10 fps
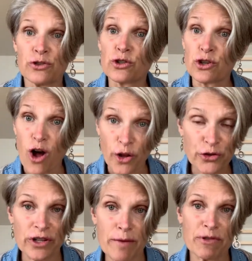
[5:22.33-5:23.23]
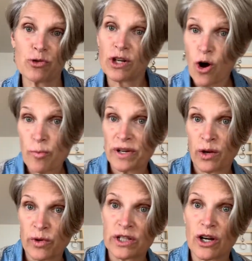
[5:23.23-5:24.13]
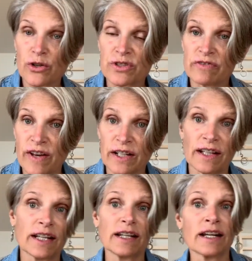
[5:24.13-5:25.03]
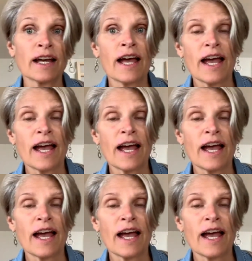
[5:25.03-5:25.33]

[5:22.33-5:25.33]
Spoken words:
You can alternate between opening windows and ventilating